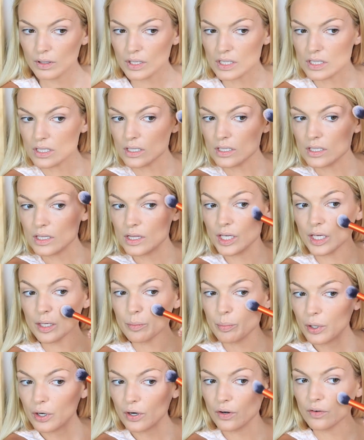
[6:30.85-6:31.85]
This is
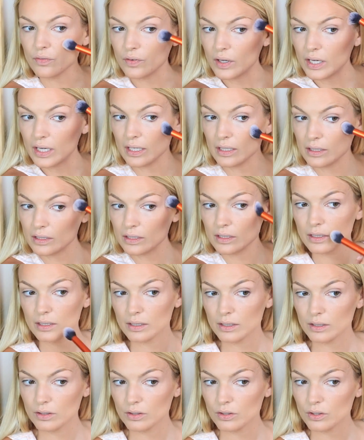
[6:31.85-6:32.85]
the perfect
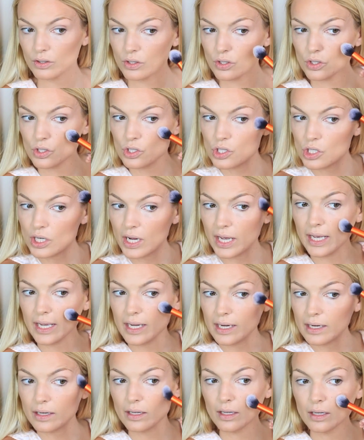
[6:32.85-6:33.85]

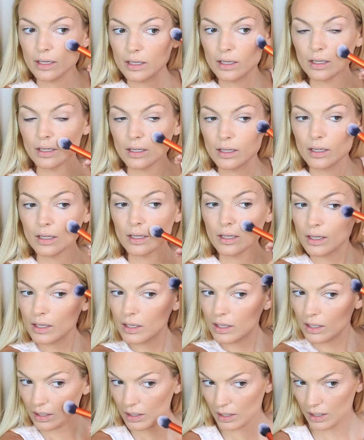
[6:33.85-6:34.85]
shade
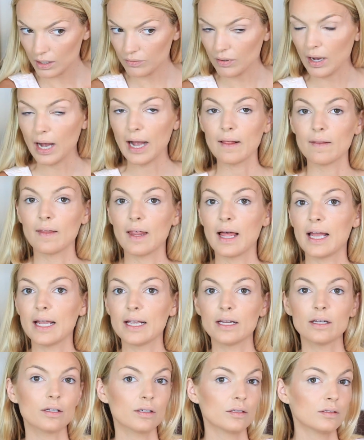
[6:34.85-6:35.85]
of
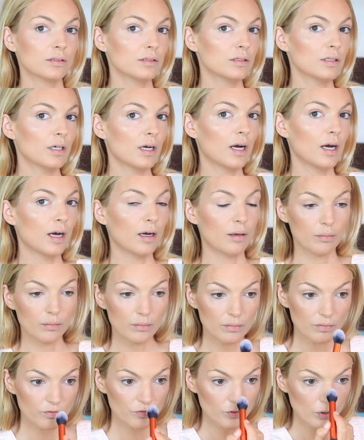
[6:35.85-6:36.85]
highlight
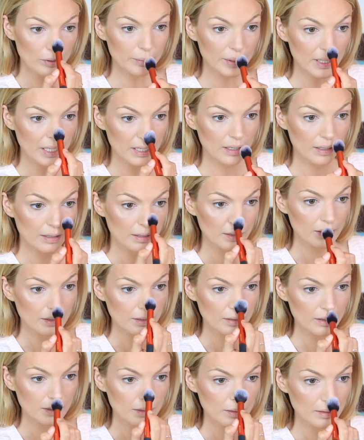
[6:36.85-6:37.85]
for me.
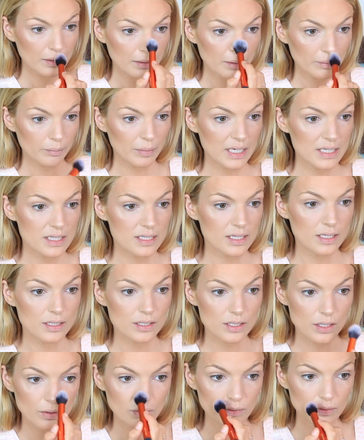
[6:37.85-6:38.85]
My
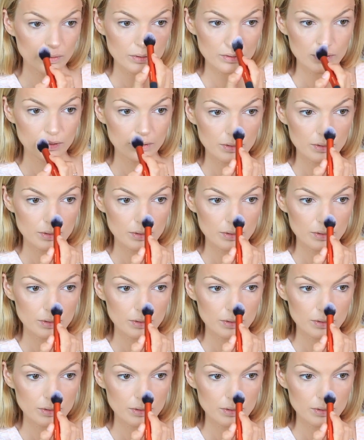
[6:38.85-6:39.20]
skin tone.